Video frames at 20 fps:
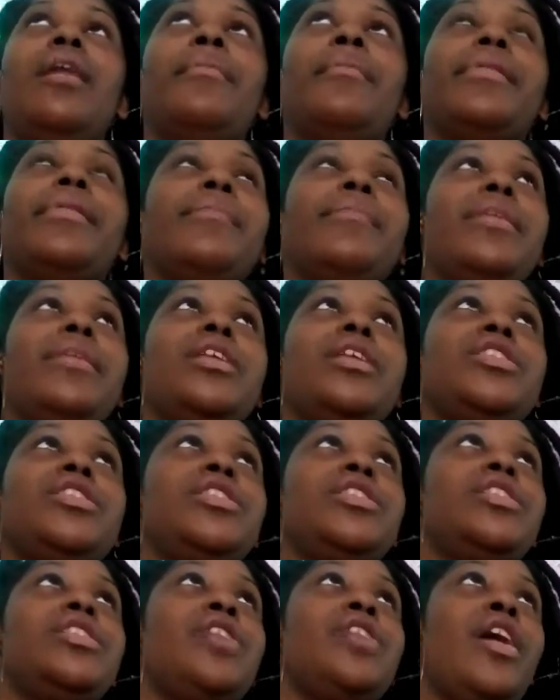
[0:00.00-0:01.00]
But the minute
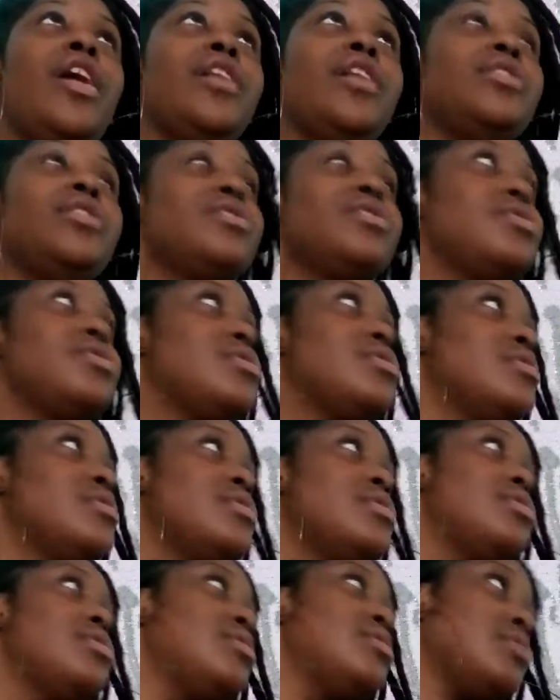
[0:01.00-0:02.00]
she starts,
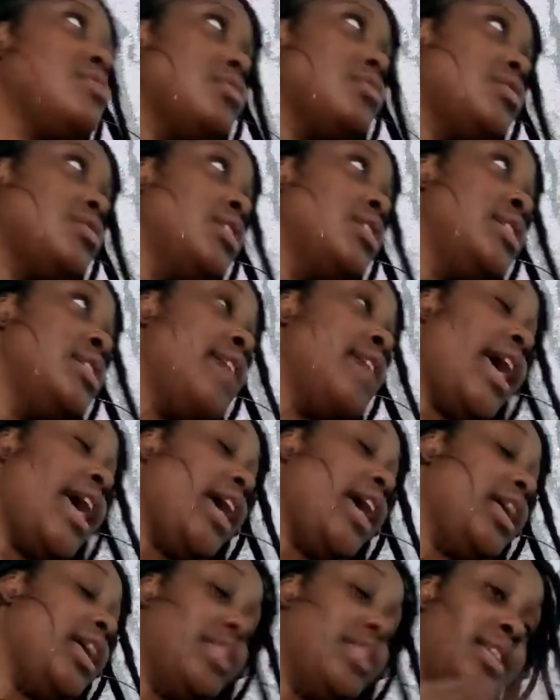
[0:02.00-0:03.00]
the
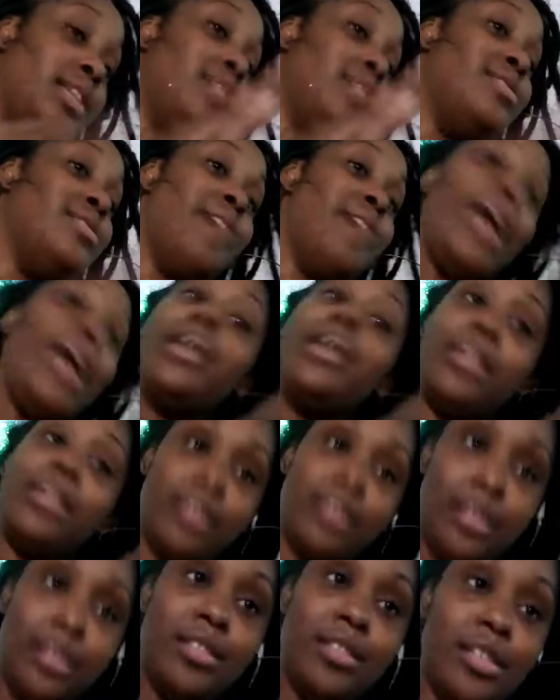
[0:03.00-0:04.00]
day, the day
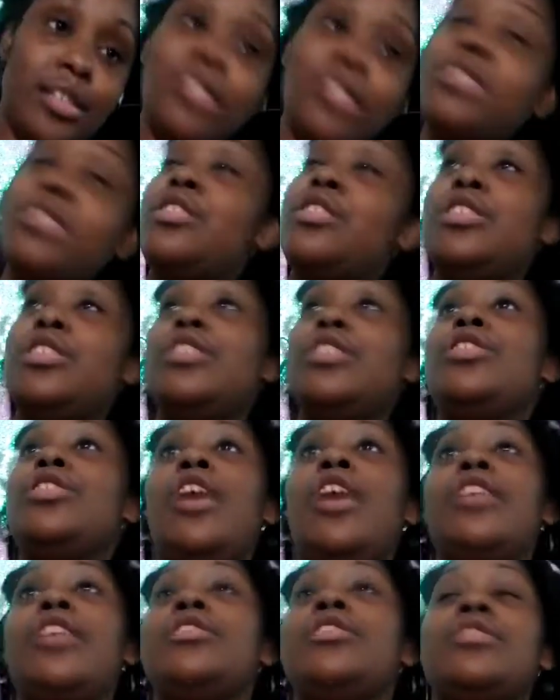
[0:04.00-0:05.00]
she
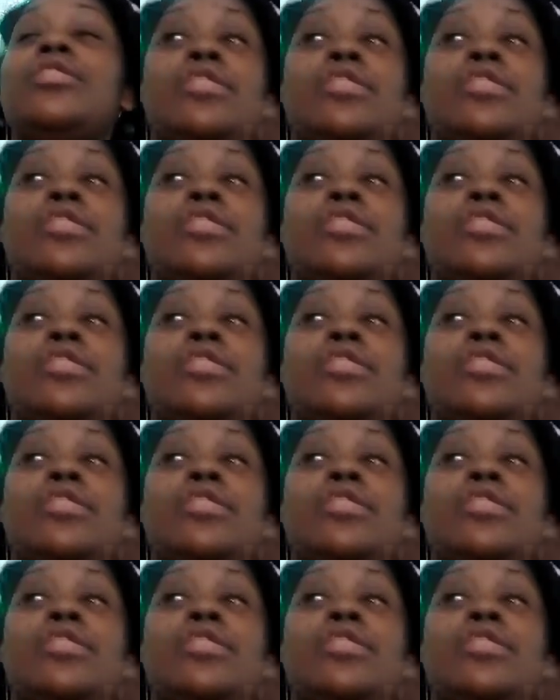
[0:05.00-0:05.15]
starts